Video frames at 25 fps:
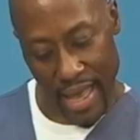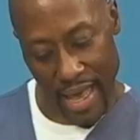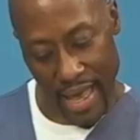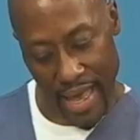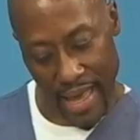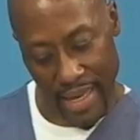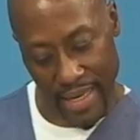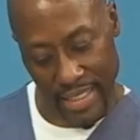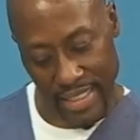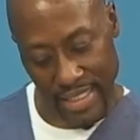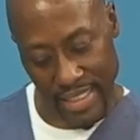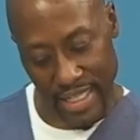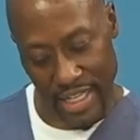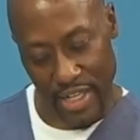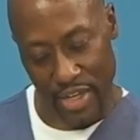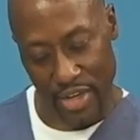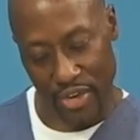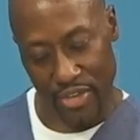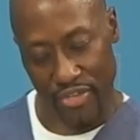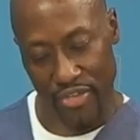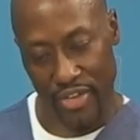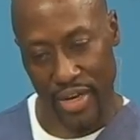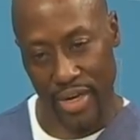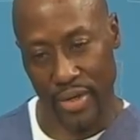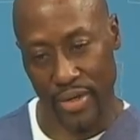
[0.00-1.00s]
Extend your
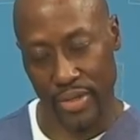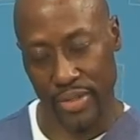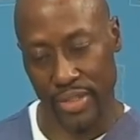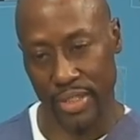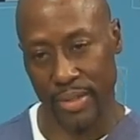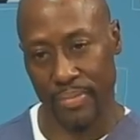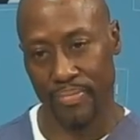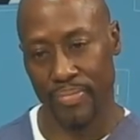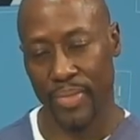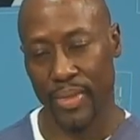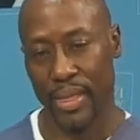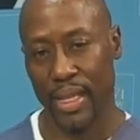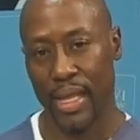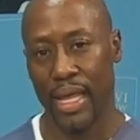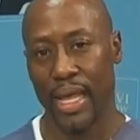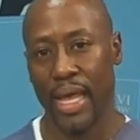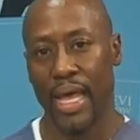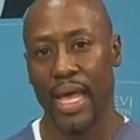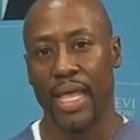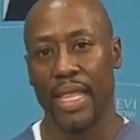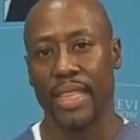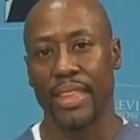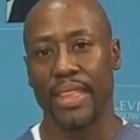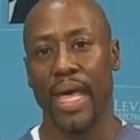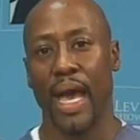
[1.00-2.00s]
fingers.
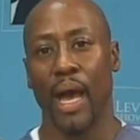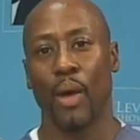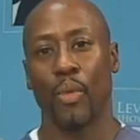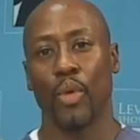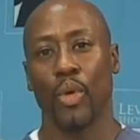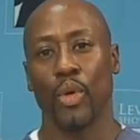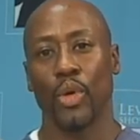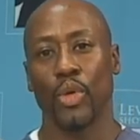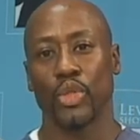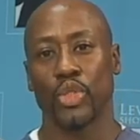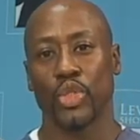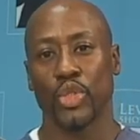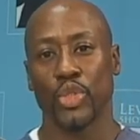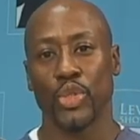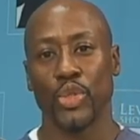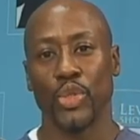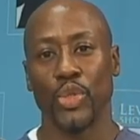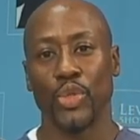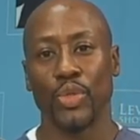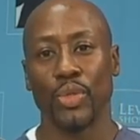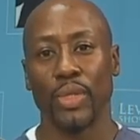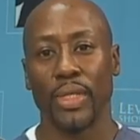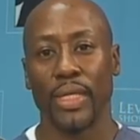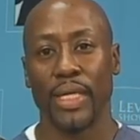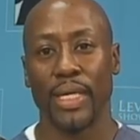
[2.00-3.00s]
That will
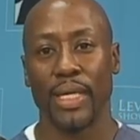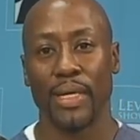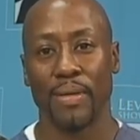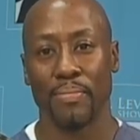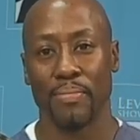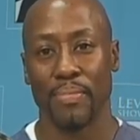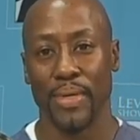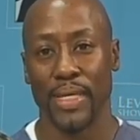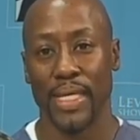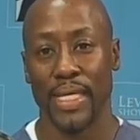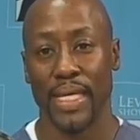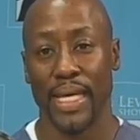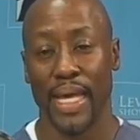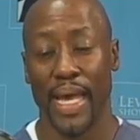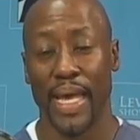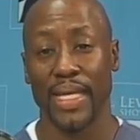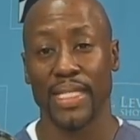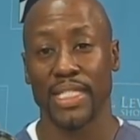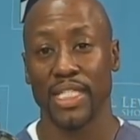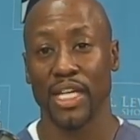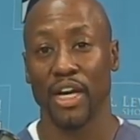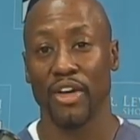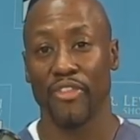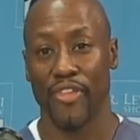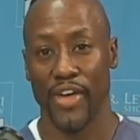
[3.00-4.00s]
truly be a
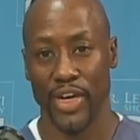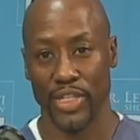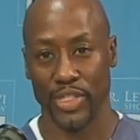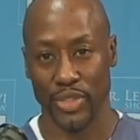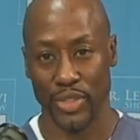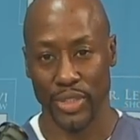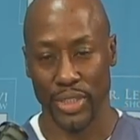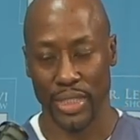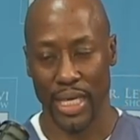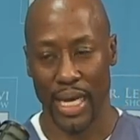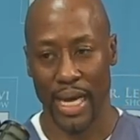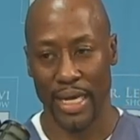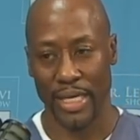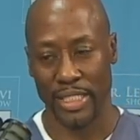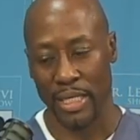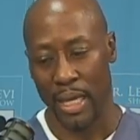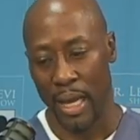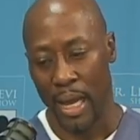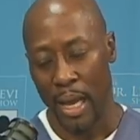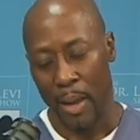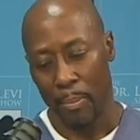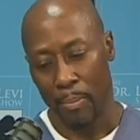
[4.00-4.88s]
tough exercise.